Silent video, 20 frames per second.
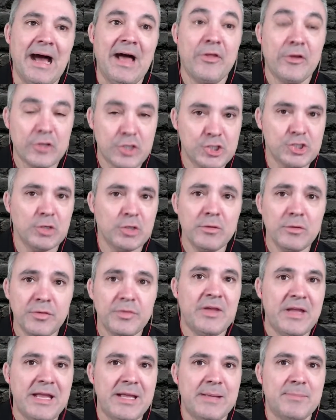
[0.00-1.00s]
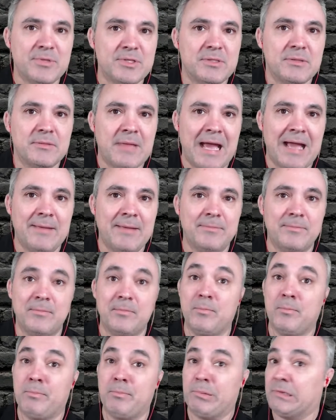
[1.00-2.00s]
There's certain themes that
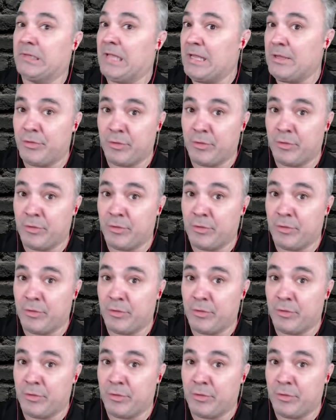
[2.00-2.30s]
play